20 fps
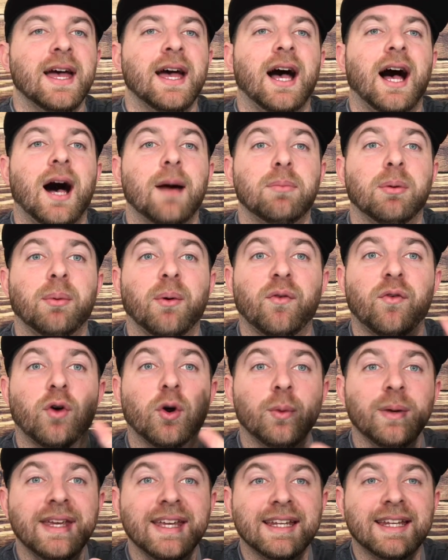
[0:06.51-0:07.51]
But
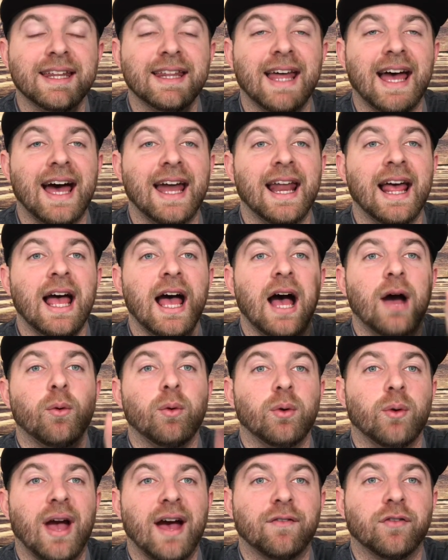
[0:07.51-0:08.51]
before we get to that,
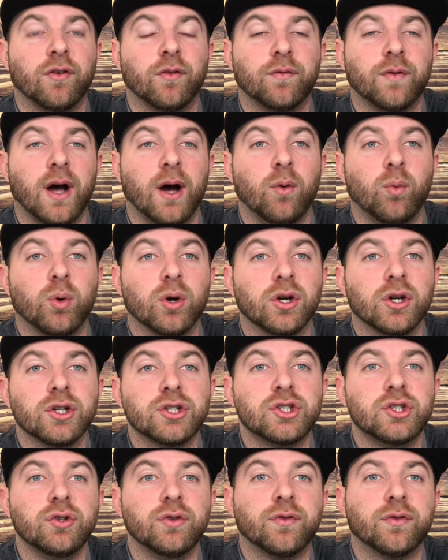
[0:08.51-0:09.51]
we have a word or
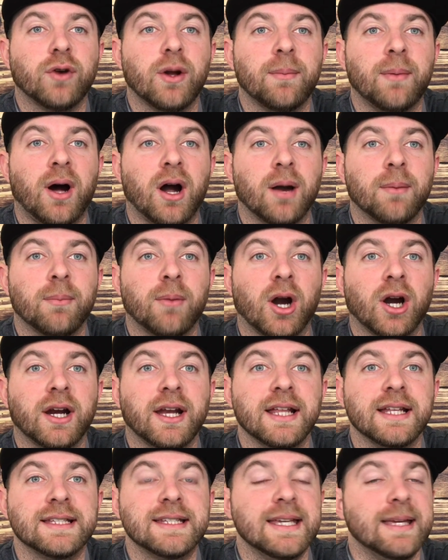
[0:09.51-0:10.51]
two from our
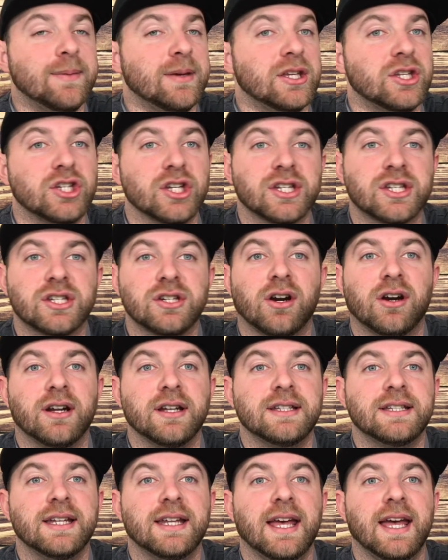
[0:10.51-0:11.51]
marketing team. He just
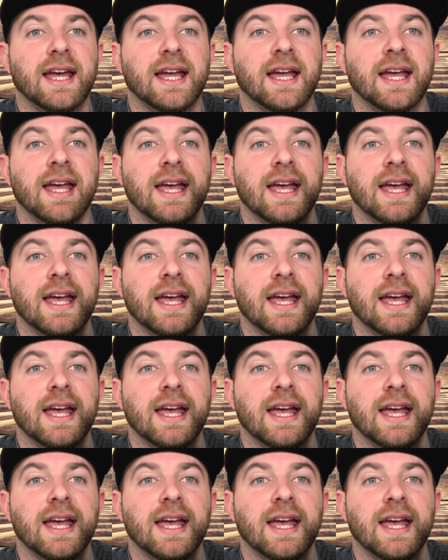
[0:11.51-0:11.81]
started today.